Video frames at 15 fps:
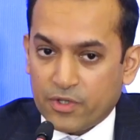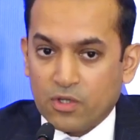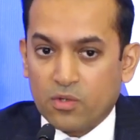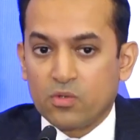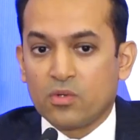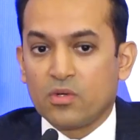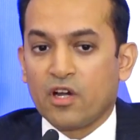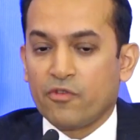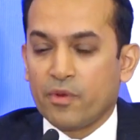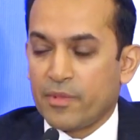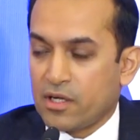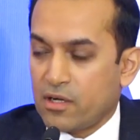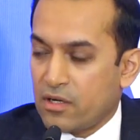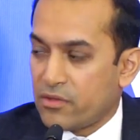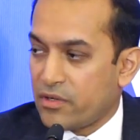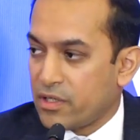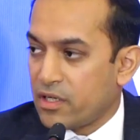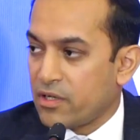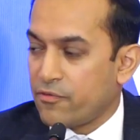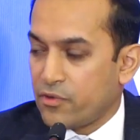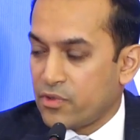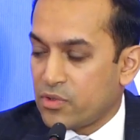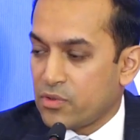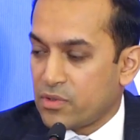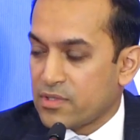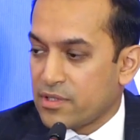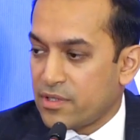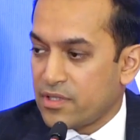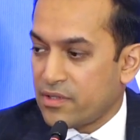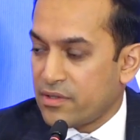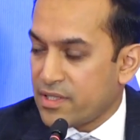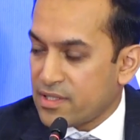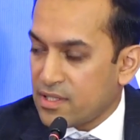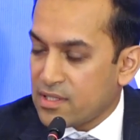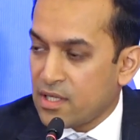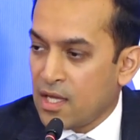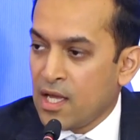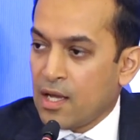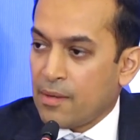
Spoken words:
We don't do government contracting for, due to certain reasons.